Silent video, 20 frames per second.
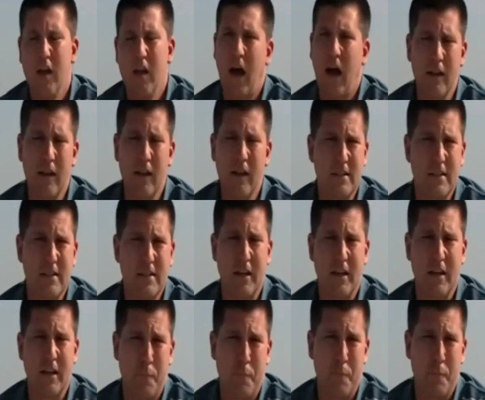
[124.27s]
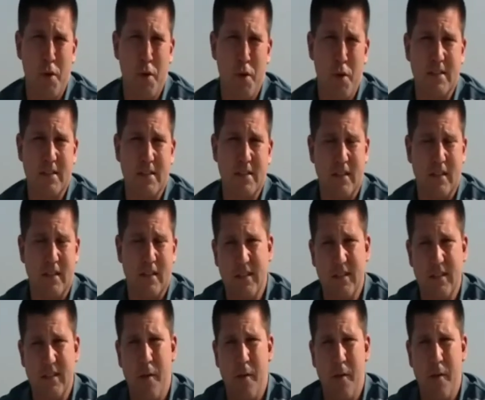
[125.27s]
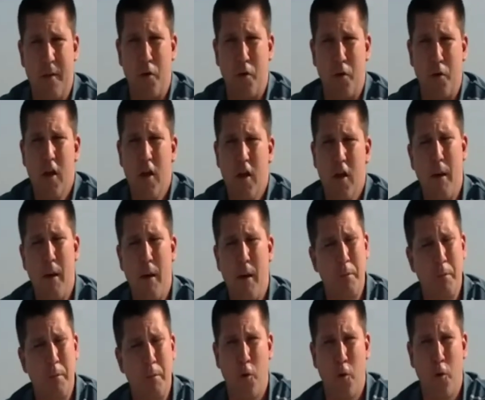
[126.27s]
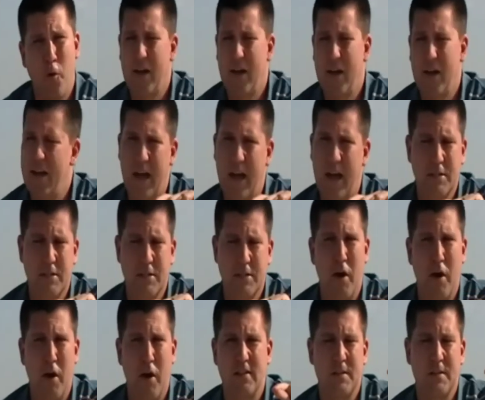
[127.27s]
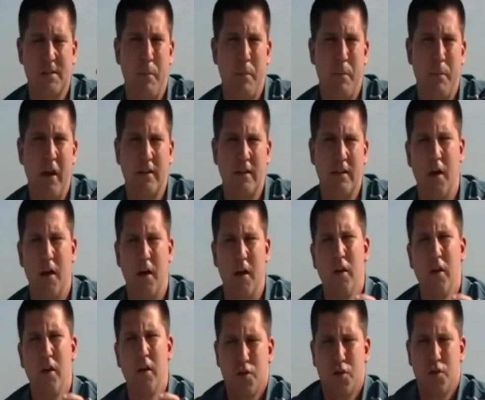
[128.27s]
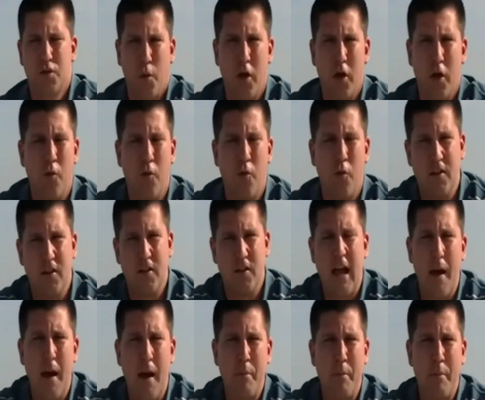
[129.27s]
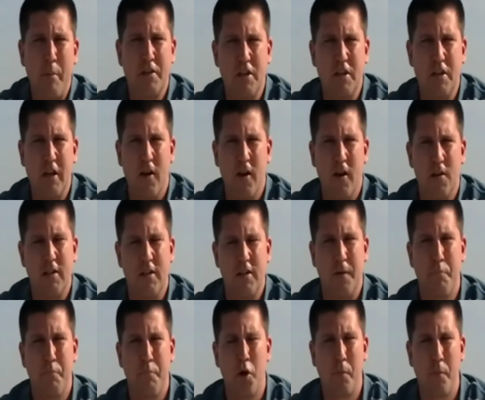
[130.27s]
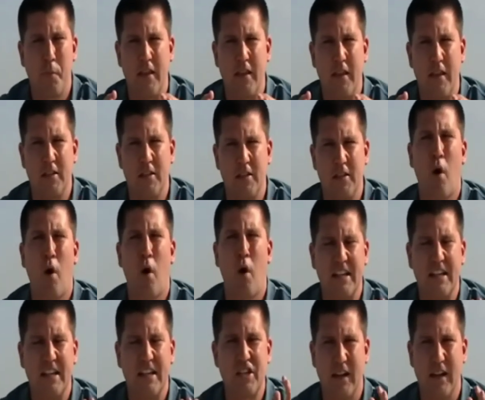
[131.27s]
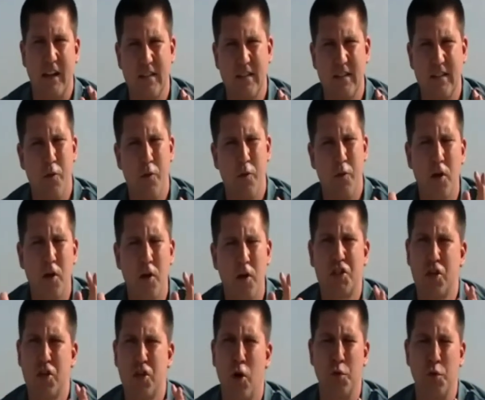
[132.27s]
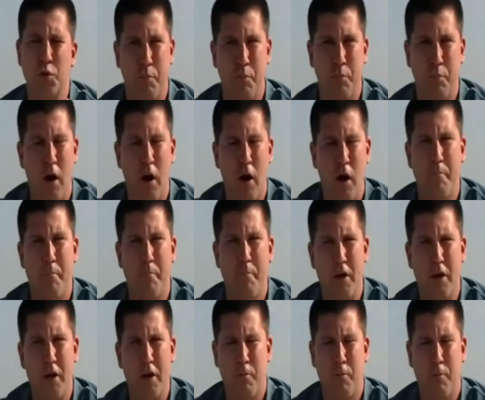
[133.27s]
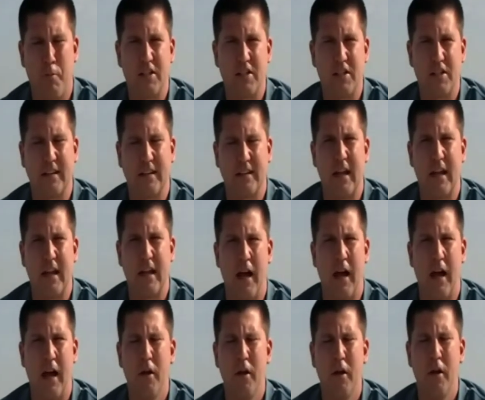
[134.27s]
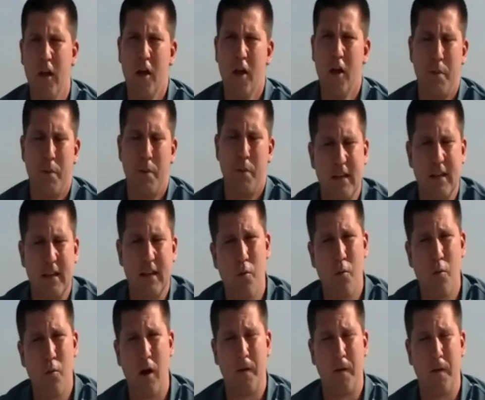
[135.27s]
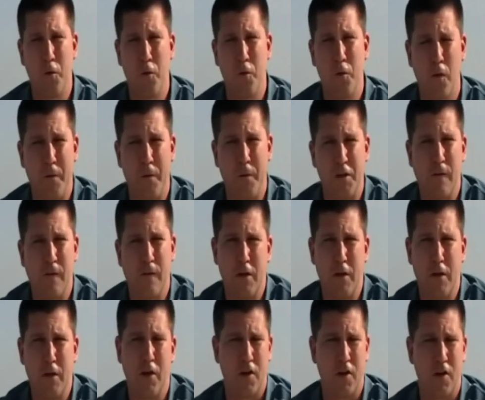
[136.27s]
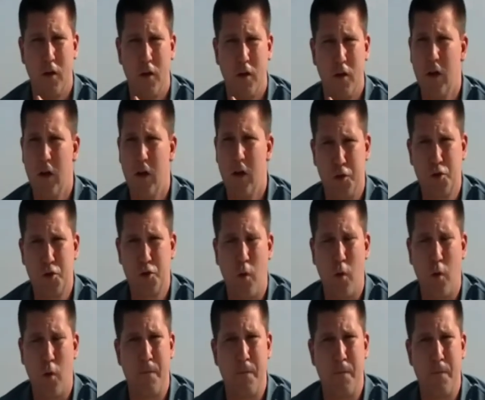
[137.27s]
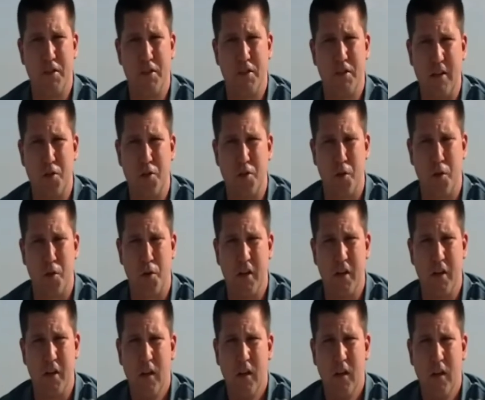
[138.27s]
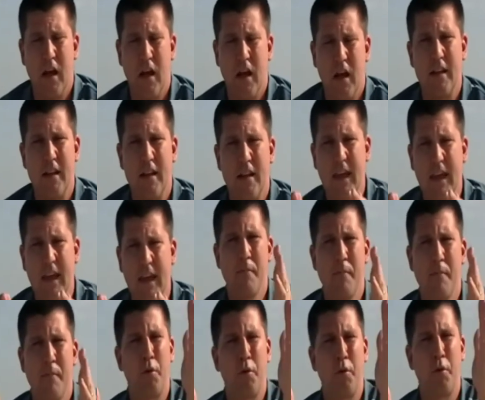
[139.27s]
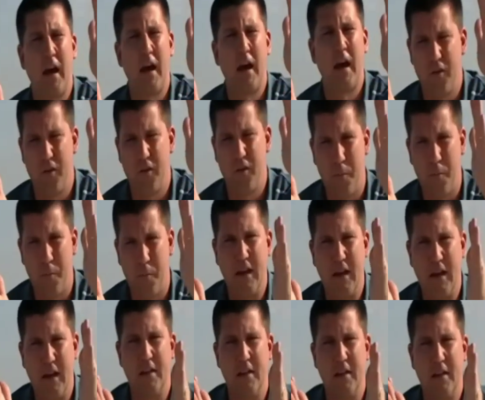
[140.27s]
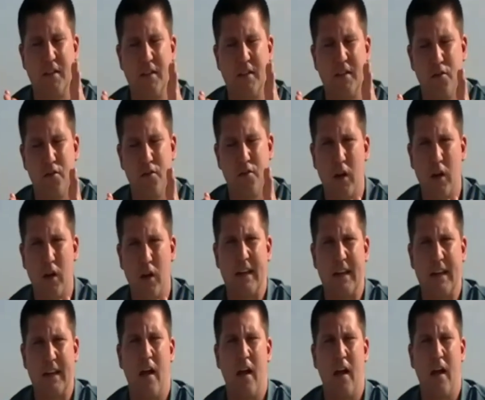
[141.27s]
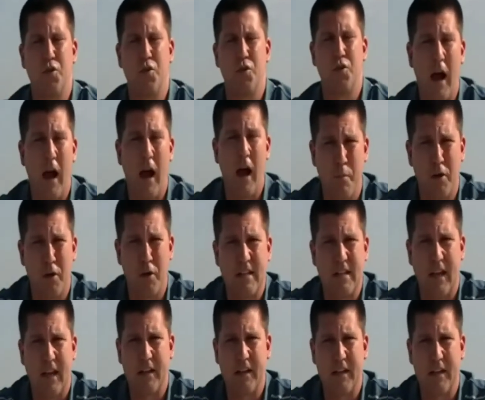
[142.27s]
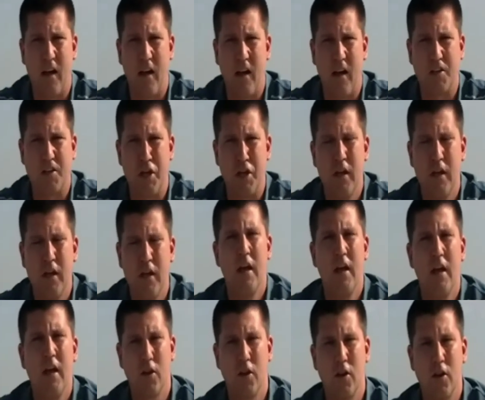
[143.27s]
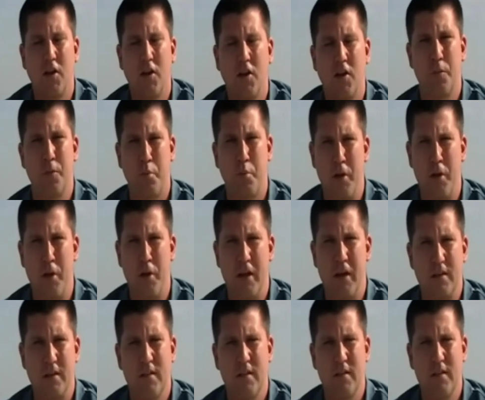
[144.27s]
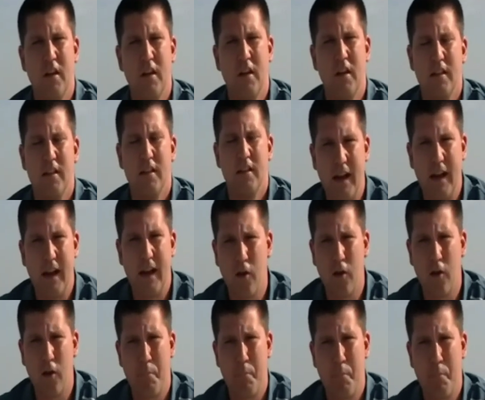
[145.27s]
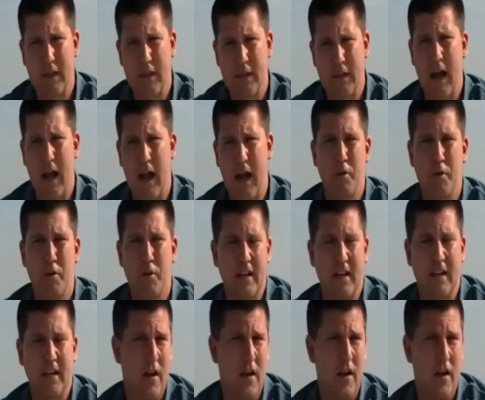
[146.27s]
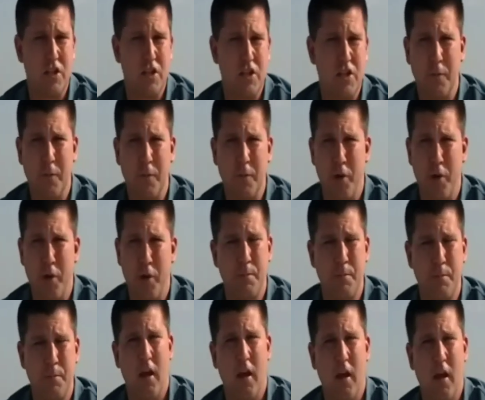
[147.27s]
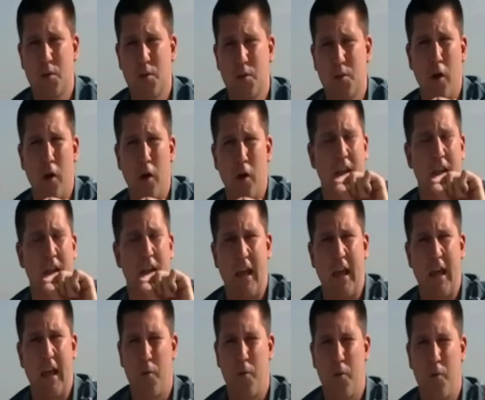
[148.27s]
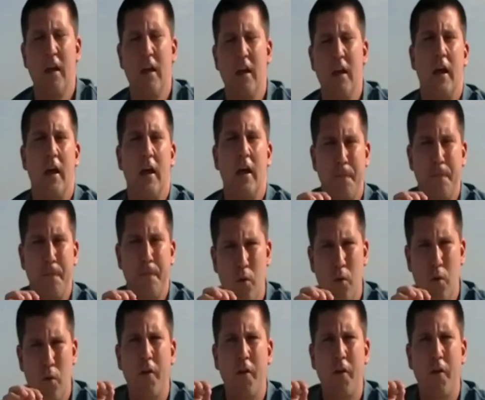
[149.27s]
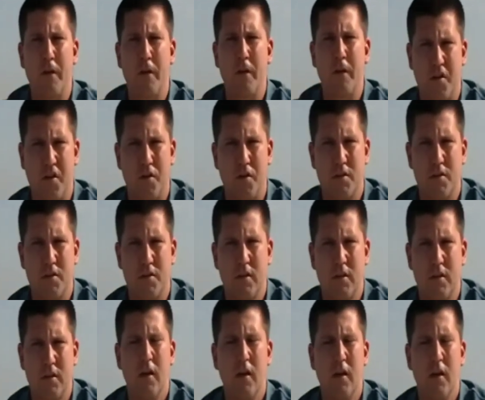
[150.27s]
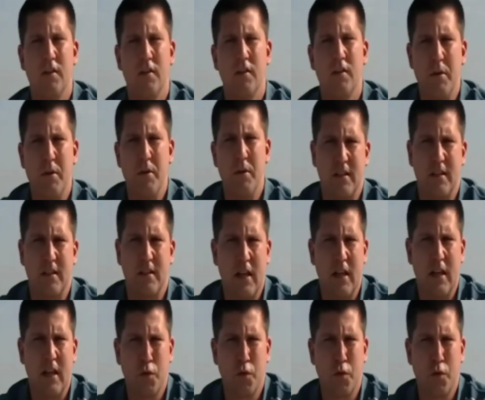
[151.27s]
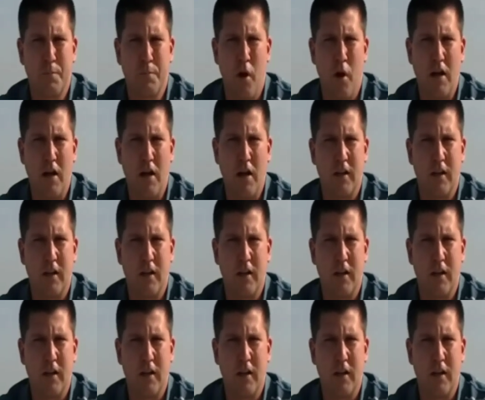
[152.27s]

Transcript: I like to think of the Prius as an example. Back before gas prices spiked up, Toyota went to their top engineers and put them on this project. They weren't sure it was a Prius project at the time, but they said they wanted a fuel-efficient vehicle for the 21st century. And they came up with, out of a number of ideas, dwindled it down to hybrid technology and launched the Prius. They not only put that hybrid technology in the Prius, but they also went over to the Camry and a few other vehicles to be successful in this project.